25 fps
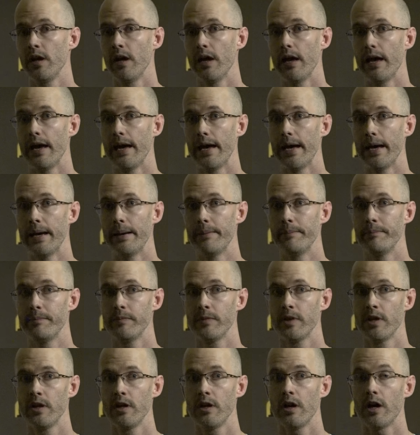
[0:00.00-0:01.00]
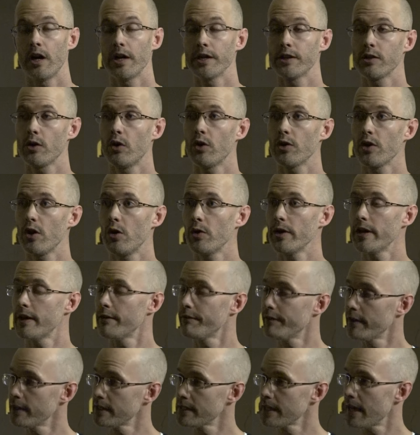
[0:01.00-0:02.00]
Um, I thought, oh yeah,
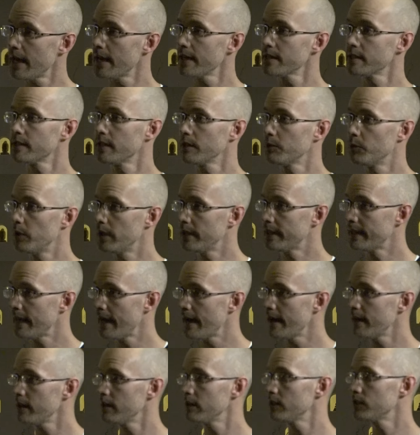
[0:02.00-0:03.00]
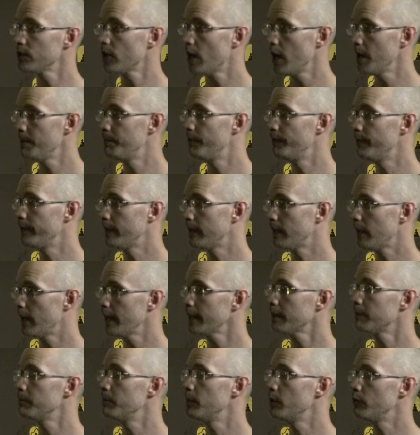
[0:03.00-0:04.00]
fantastic. Well, that type of
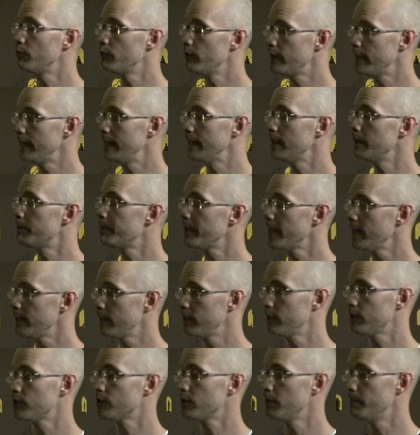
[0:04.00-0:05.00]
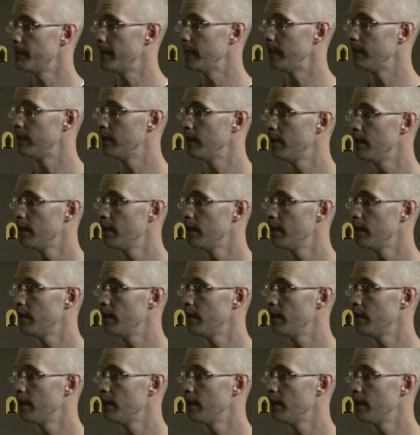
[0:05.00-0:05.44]
enlightenment really appeals to me